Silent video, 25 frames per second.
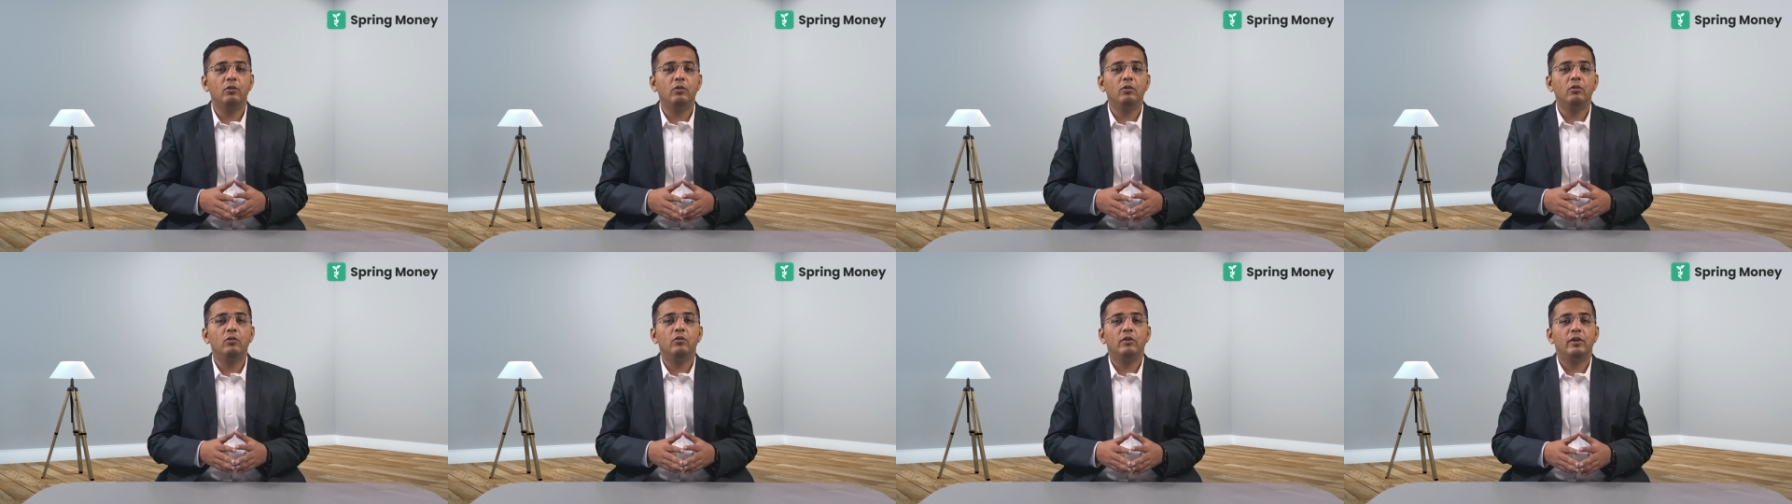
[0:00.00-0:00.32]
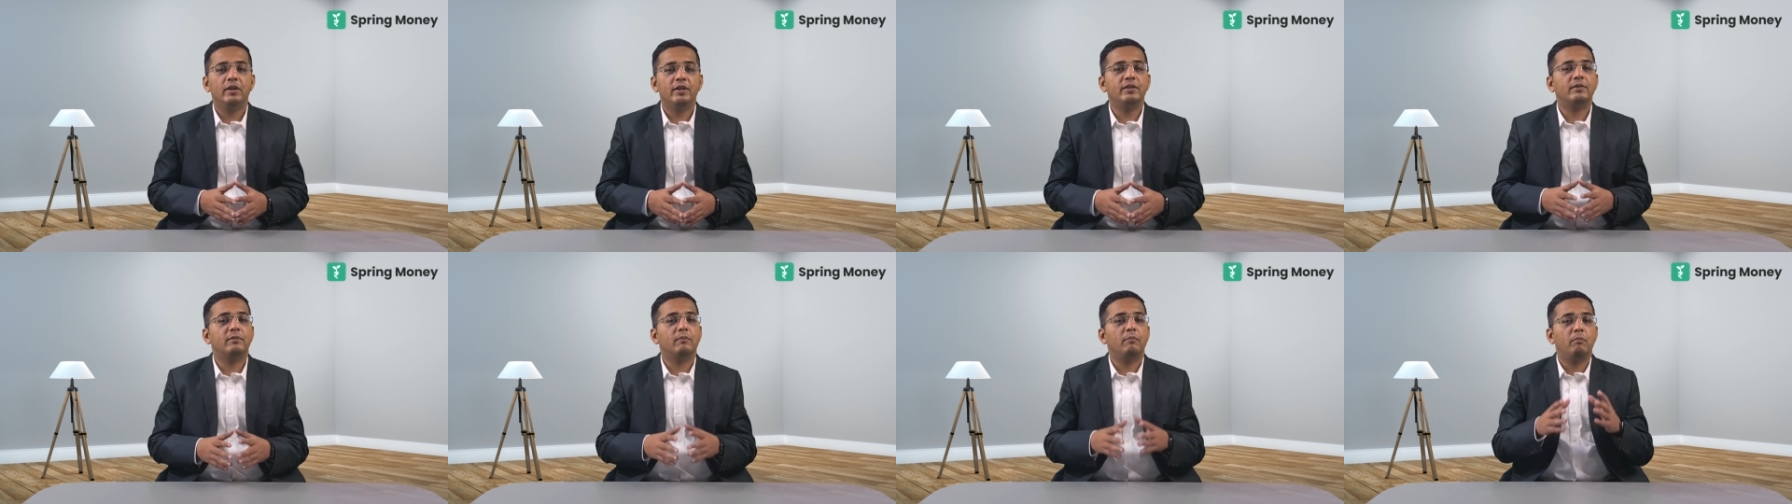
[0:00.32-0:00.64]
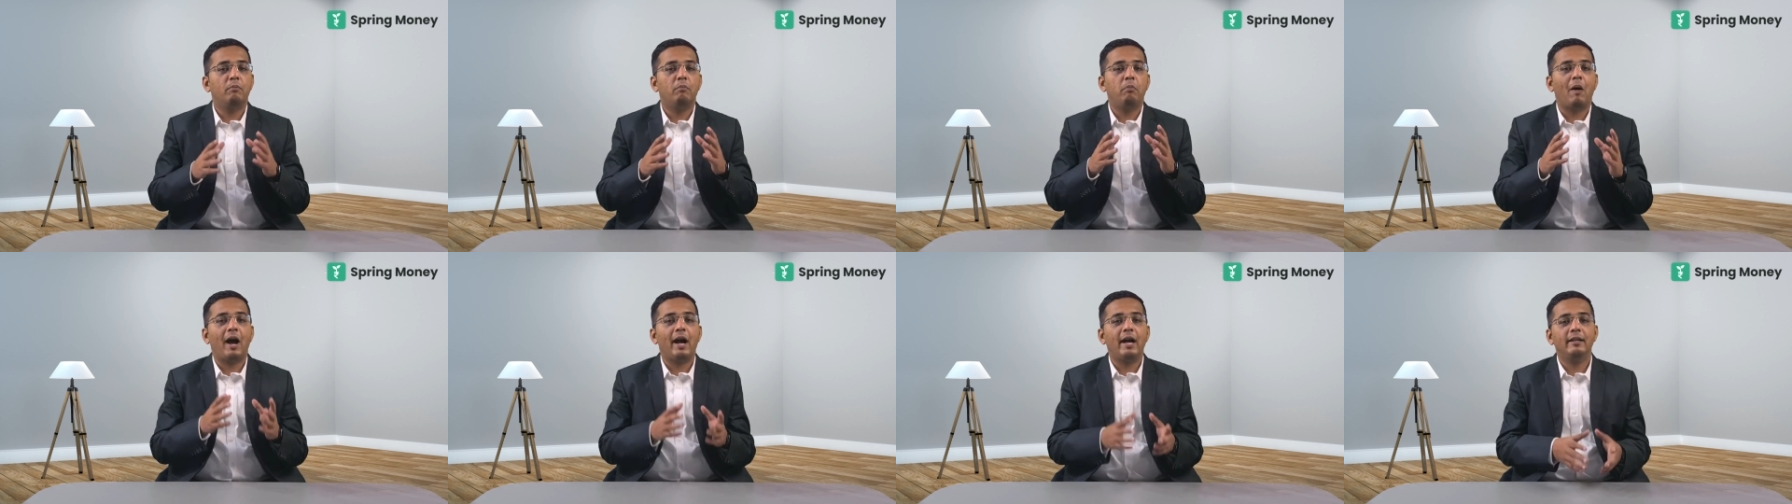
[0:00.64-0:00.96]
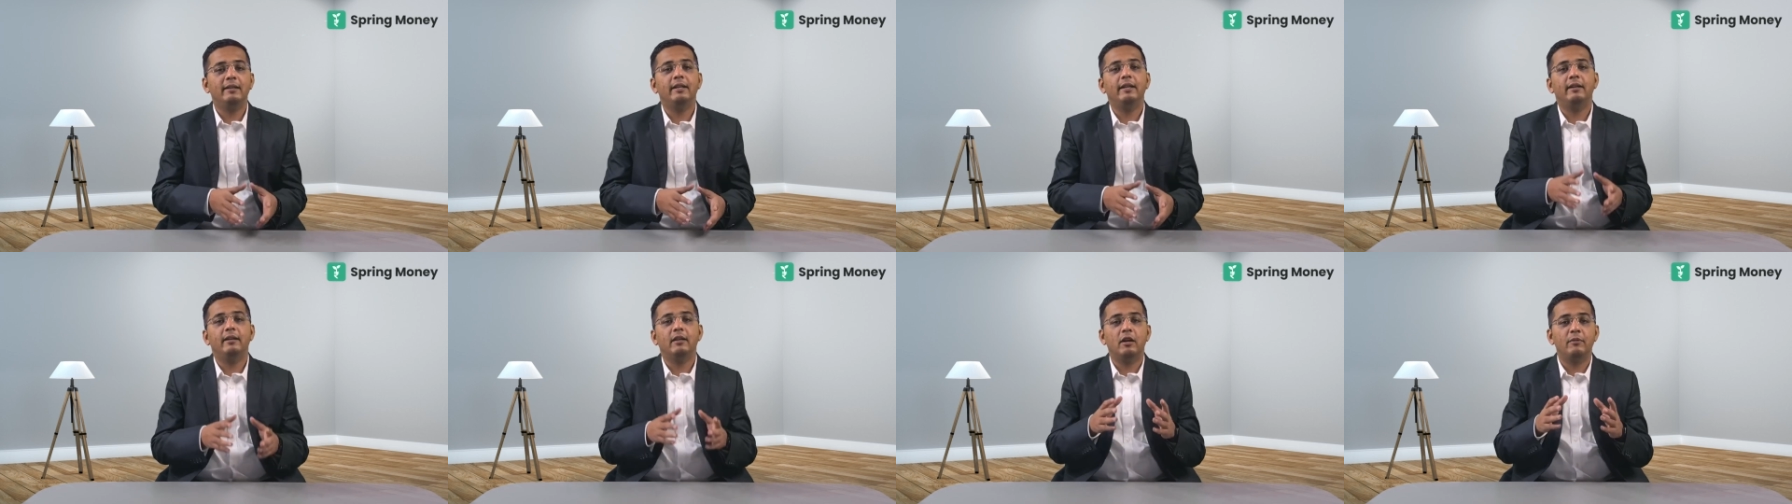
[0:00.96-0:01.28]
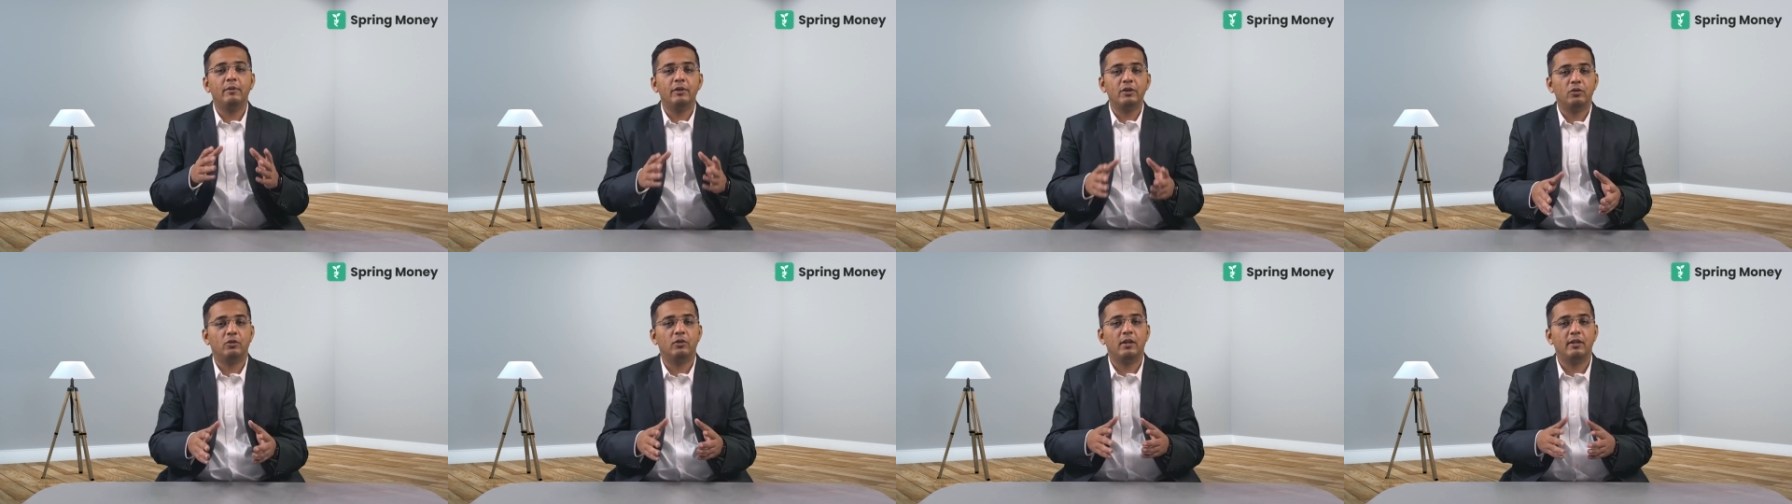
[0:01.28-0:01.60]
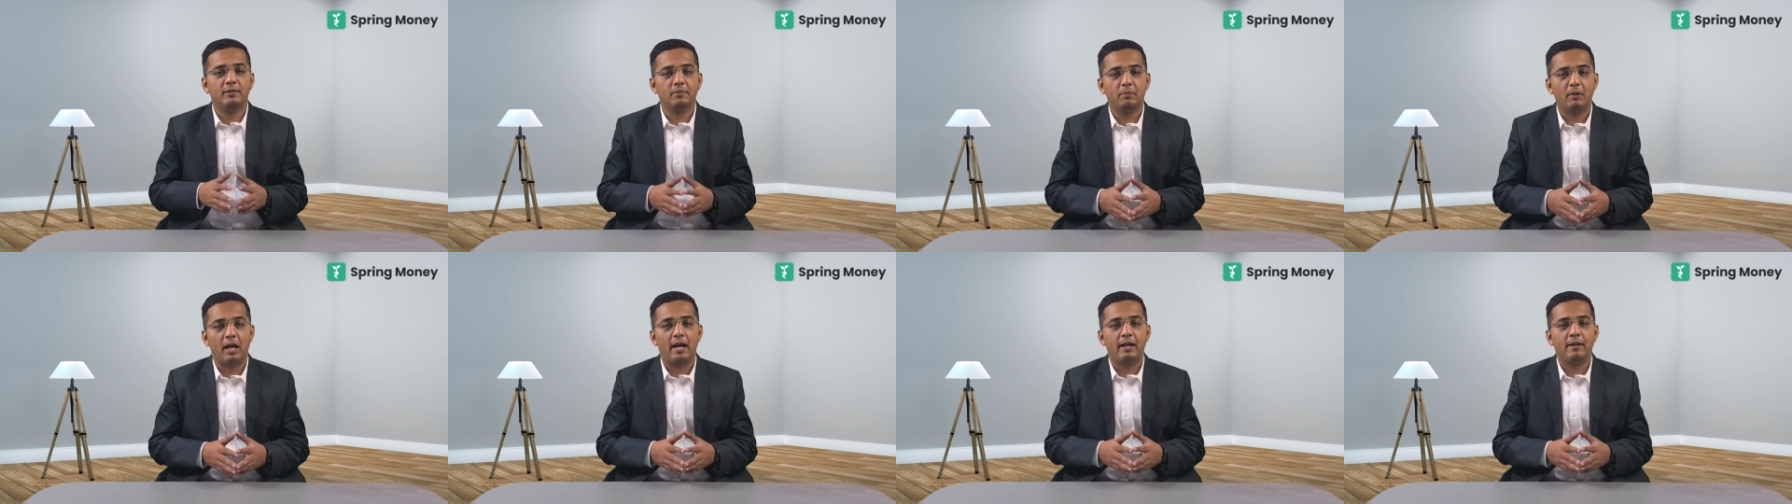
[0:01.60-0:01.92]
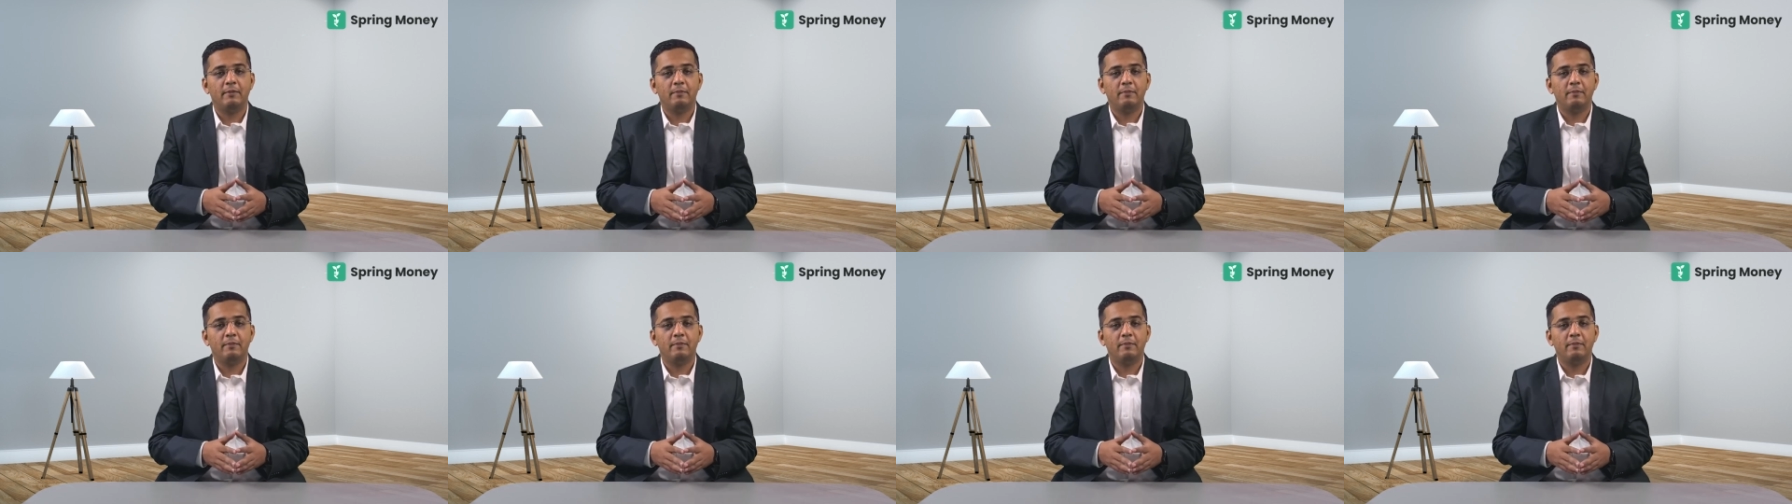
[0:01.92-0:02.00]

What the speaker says: is buy the term insurance plan,